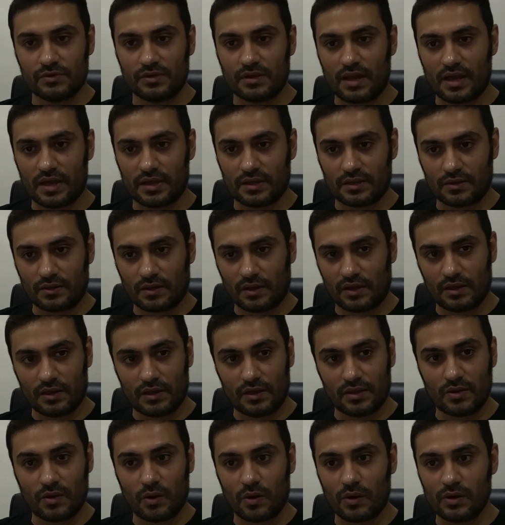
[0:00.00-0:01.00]
Like
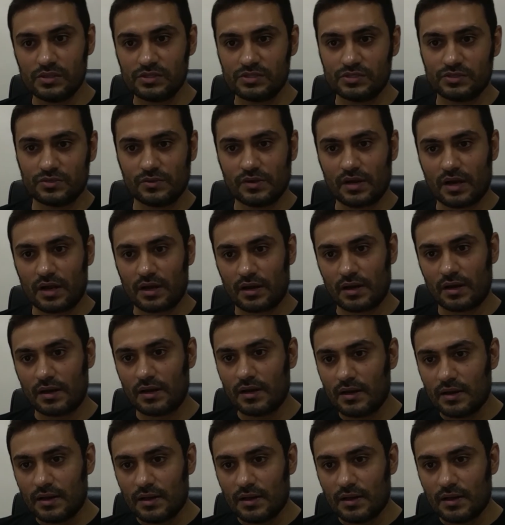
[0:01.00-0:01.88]
in oils, you're gonna